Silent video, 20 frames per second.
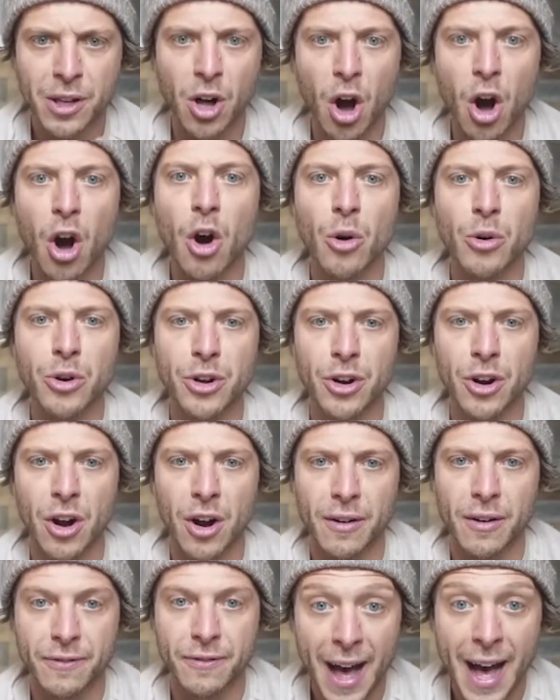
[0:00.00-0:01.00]
Oh, you're
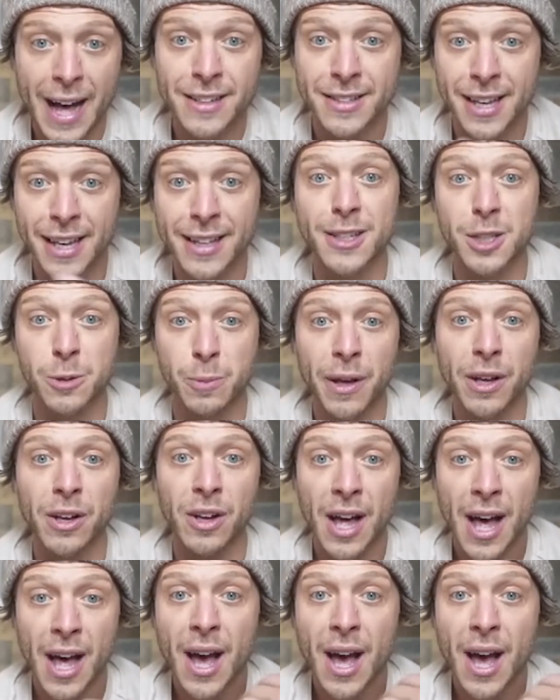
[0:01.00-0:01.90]
fat, take this pill.